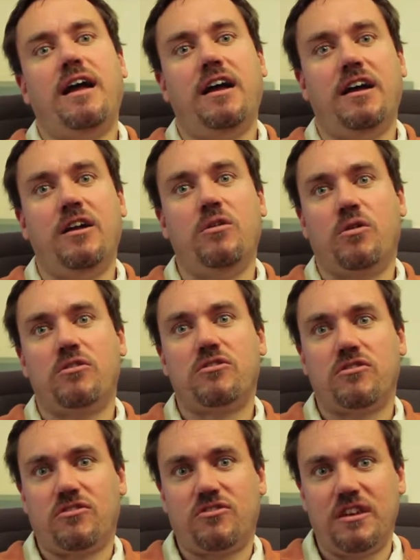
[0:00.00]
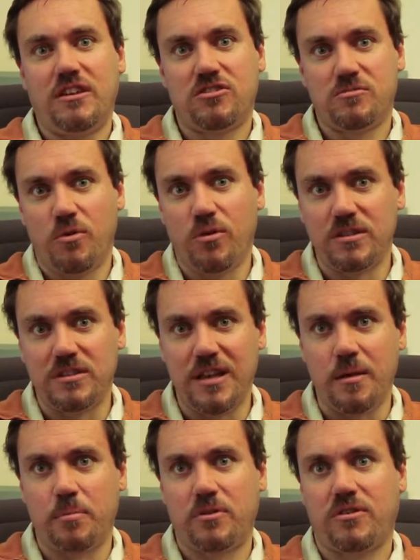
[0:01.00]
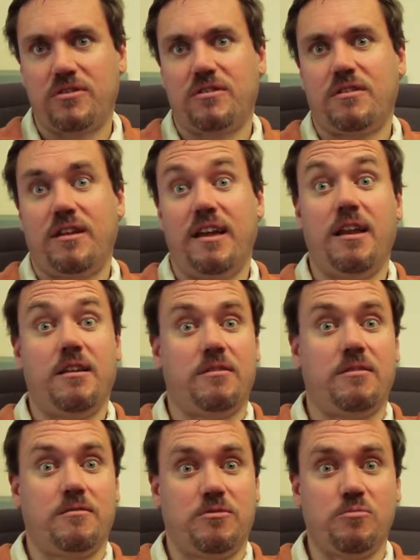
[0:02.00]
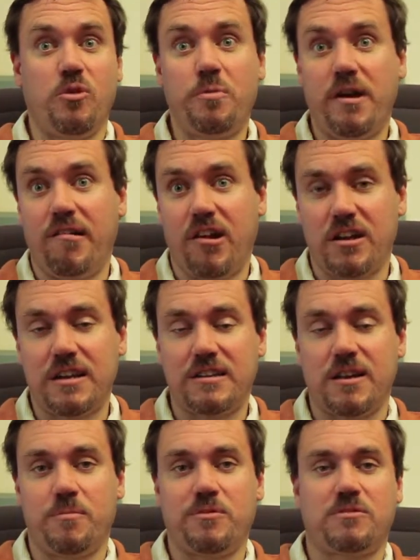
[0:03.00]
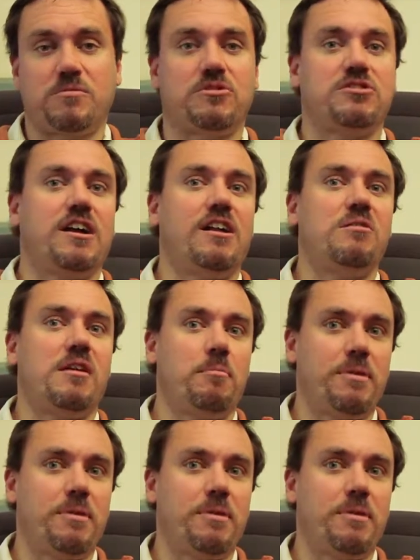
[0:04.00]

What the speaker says: in order to sort of see small dips and small periodic dips which tell you that a